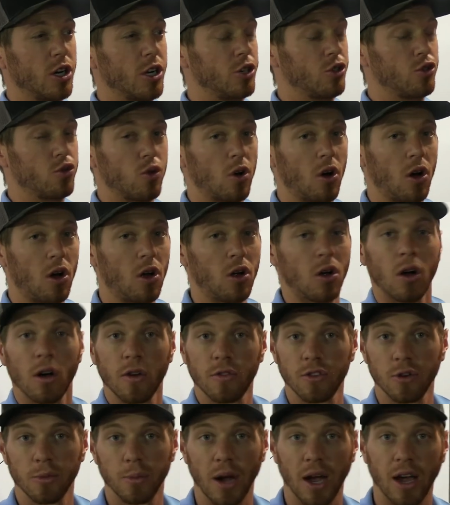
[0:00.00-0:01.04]
gonna draw
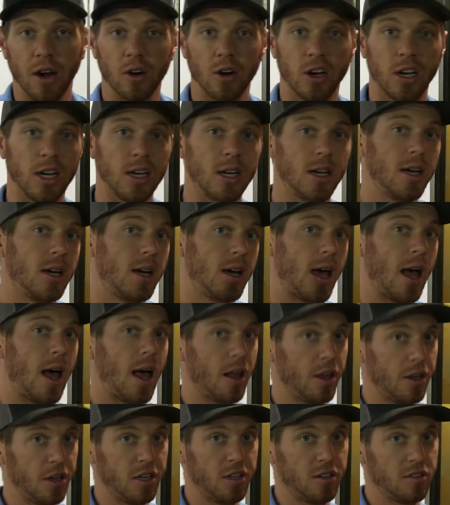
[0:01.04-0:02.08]
off your battery,
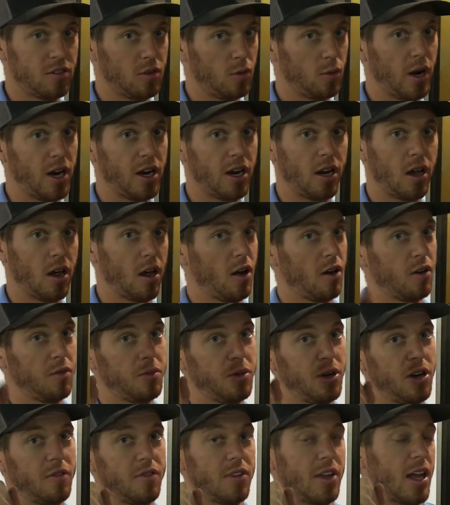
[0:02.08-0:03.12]
LED is the way to go,
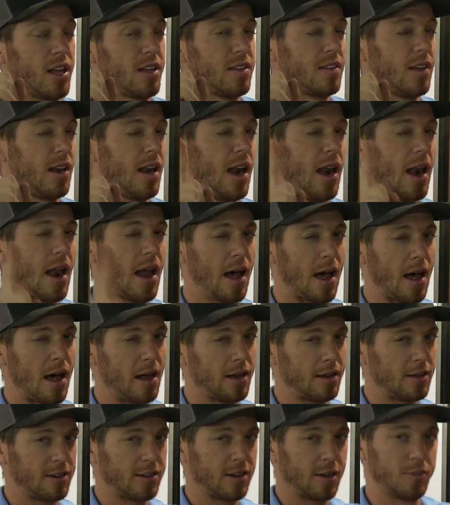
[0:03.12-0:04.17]
but if that's
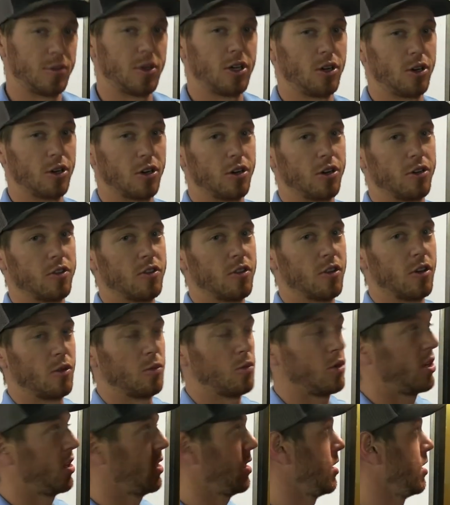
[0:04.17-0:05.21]
not something you're
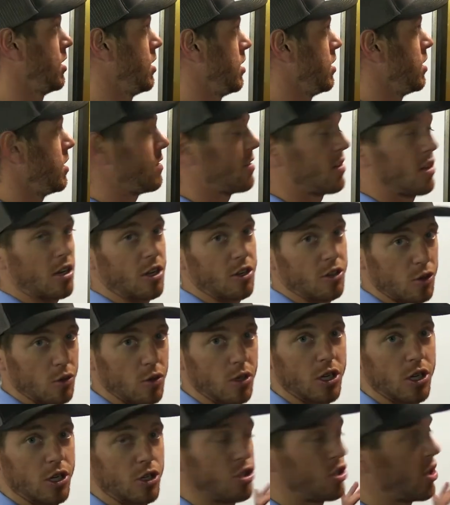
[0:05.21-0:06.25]
concerned with, this is gonna do
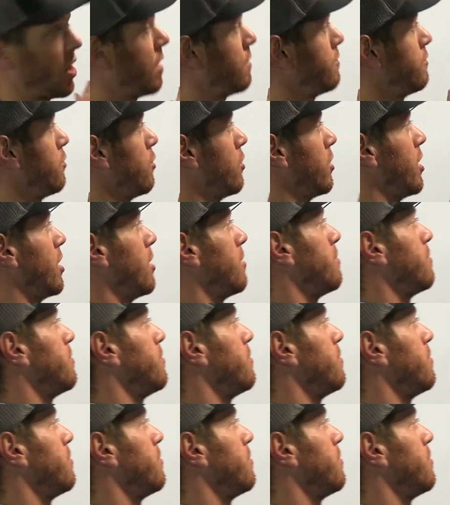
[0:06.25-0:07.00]
a good job for you.